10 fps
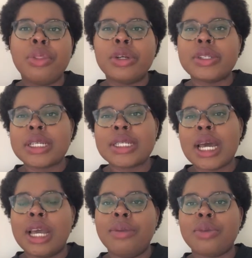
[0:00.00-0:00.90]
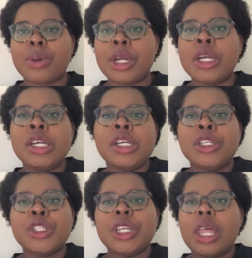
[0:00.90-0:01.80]
There's like times where
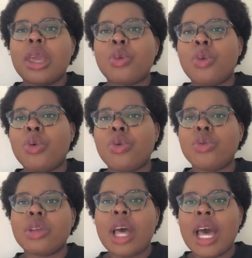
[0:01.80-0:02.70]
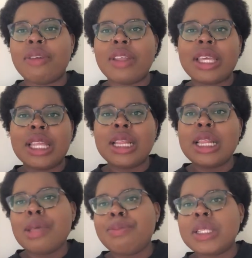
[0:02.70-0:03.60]
she like will have like
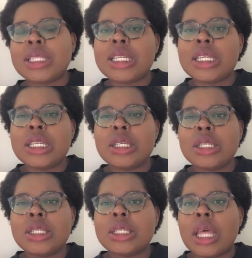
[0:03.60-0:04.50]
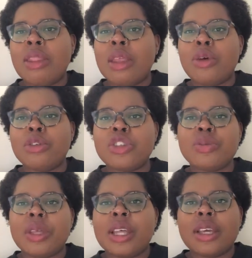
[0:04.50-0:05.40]
ellipses, and then it'll
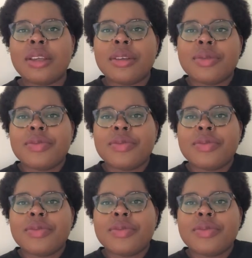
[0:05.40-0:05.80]
just be like